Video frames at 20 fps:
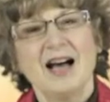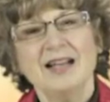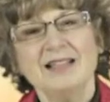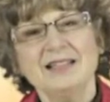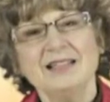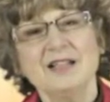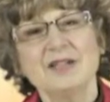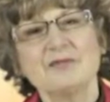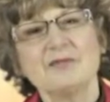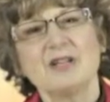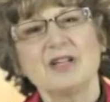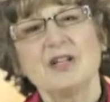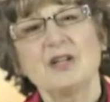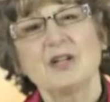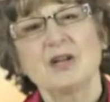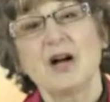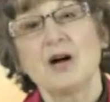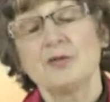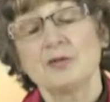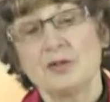I'd love to
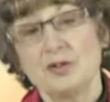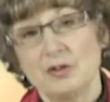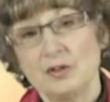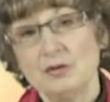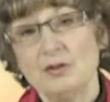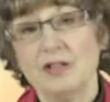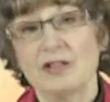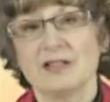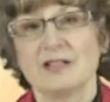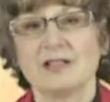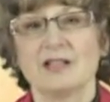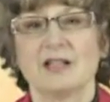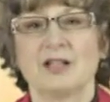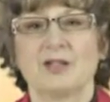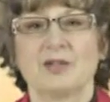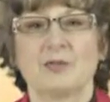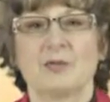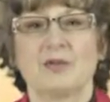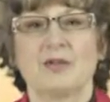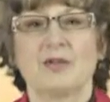hear how you get in
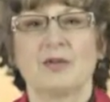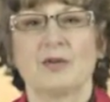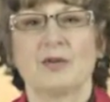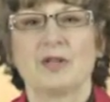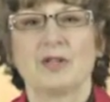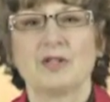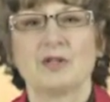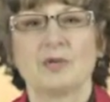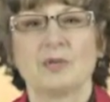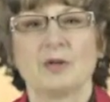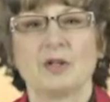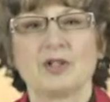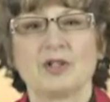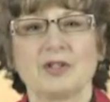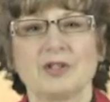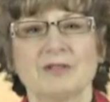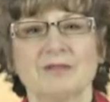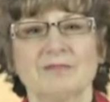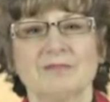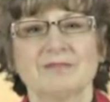touch with your
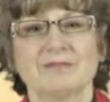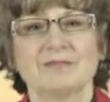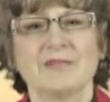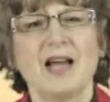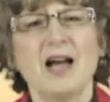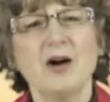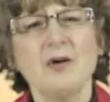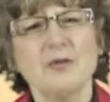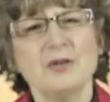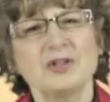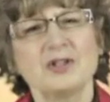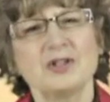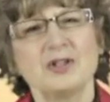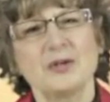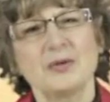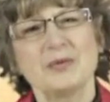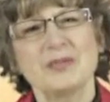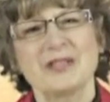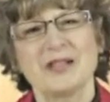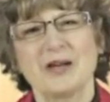intuition, how it
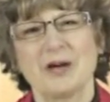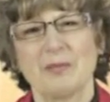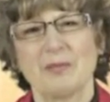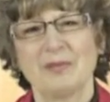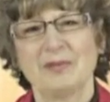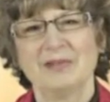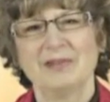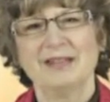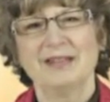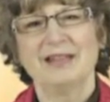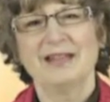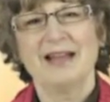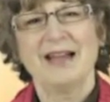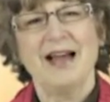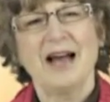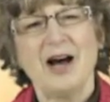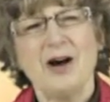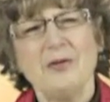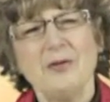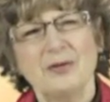shows up,
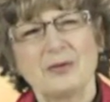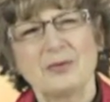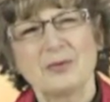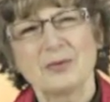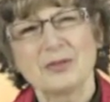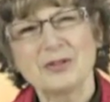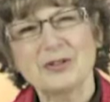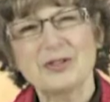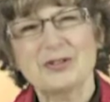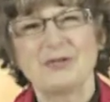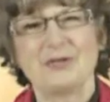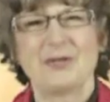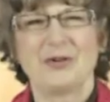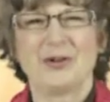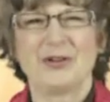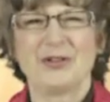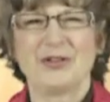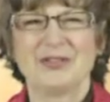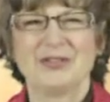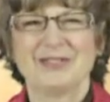how it works
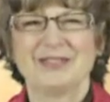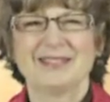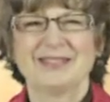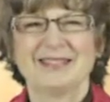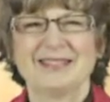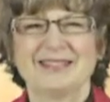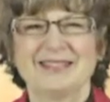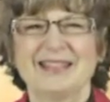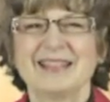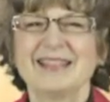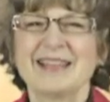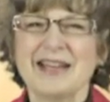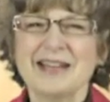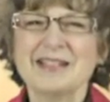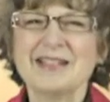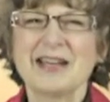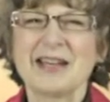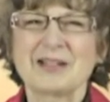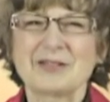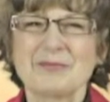for you
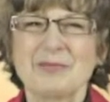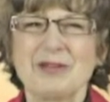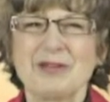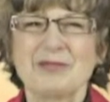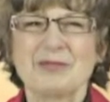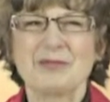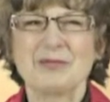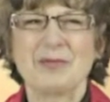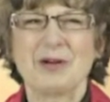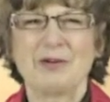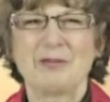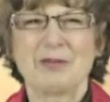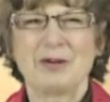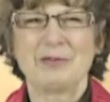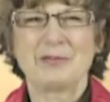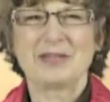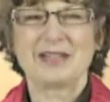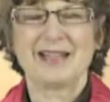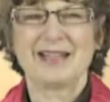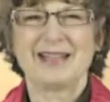contact me through my
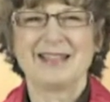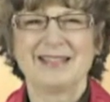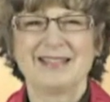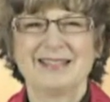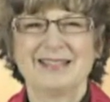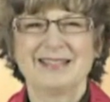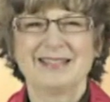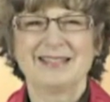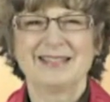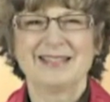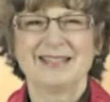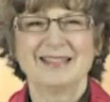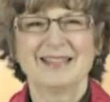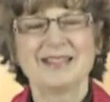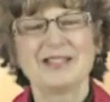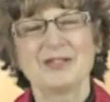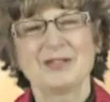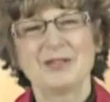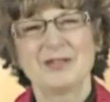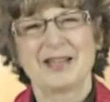website. And
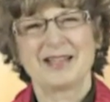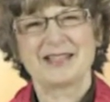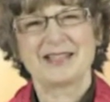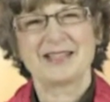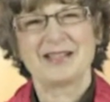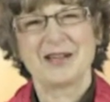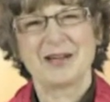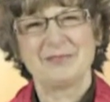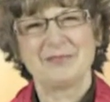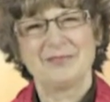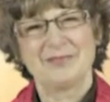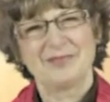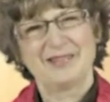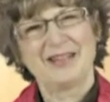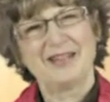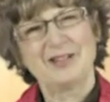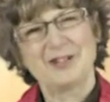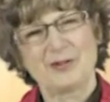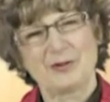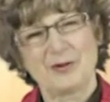until next time,
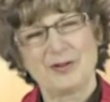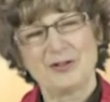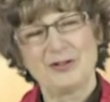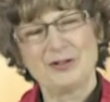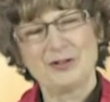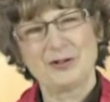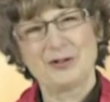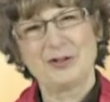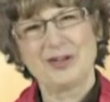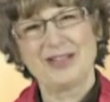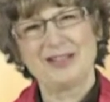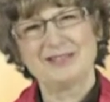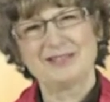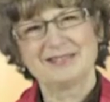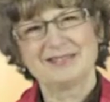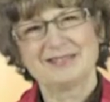enjoy the journey.